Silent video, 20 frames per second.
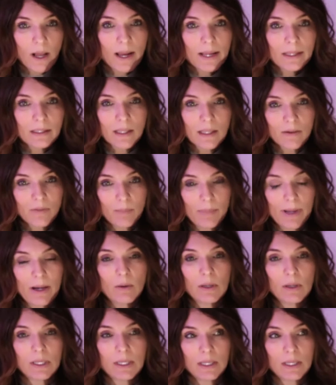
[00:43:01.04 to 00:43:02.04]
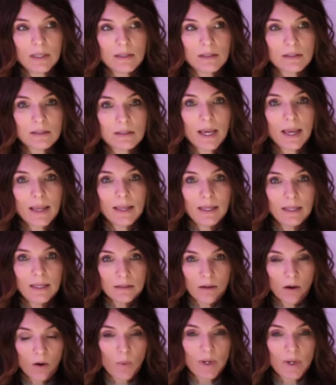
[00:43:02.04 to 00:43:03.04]
love about it is that he's
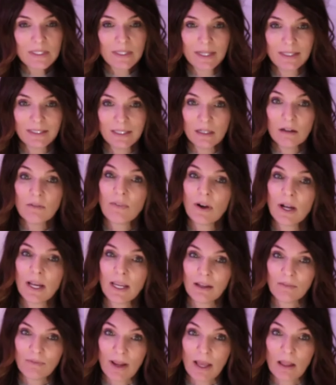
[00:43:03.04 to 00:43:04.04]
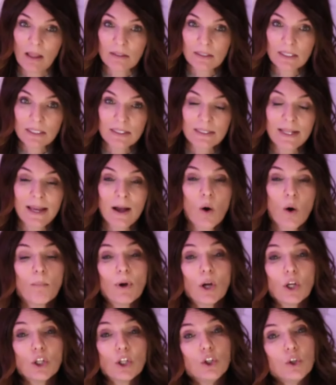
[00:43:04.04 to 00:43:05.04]
always identifying fallacies now,
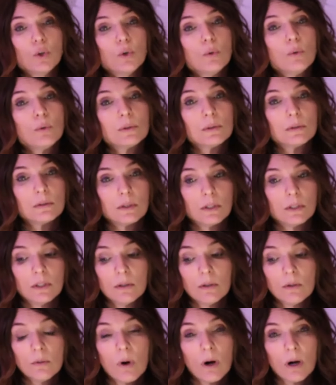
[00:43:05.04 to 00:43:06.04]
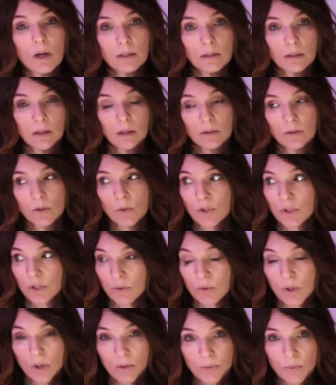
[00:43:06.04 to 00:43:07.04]
but you you on on yours you
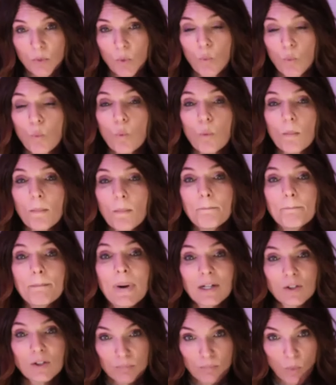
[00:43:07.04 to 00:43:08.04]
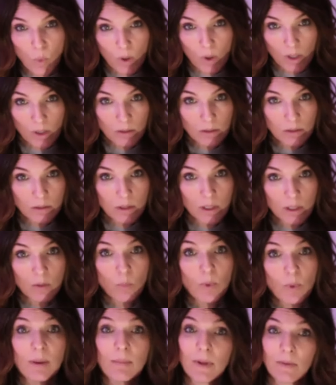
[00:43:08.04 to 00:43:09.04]
go through much more than
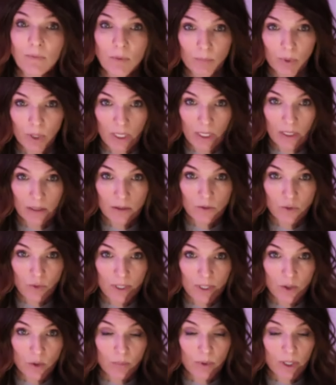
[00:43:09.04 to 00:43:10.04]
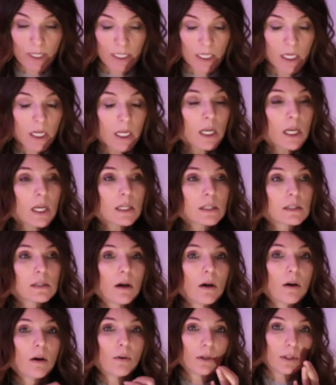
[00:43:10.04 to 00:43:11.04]
we even put into train your brain
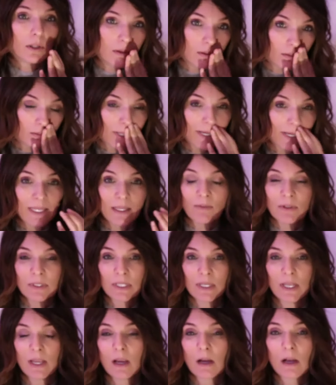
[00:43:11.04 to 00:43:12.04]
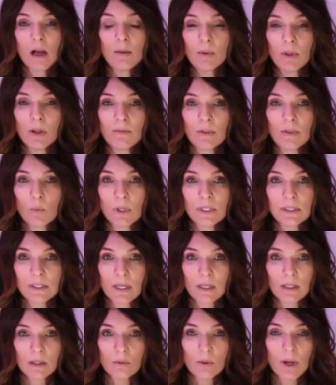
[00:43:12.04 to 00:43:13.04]
so you like even today a couple of the ones that
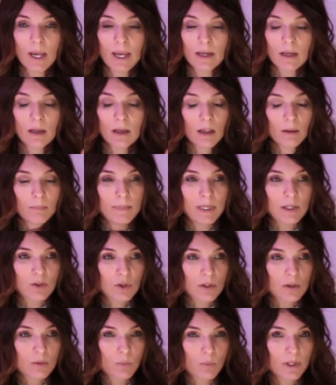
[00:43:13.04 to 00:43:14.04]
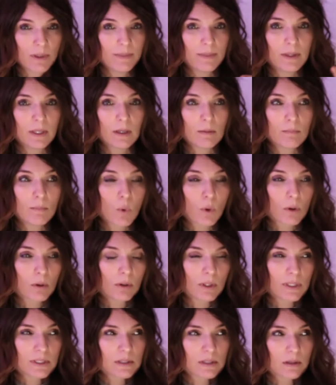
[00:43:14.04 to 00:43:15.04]
you had uh, mentioned with the
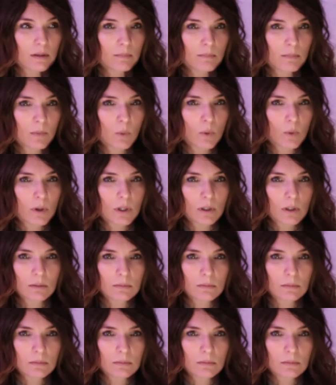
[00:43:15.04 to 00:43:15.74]
moralism or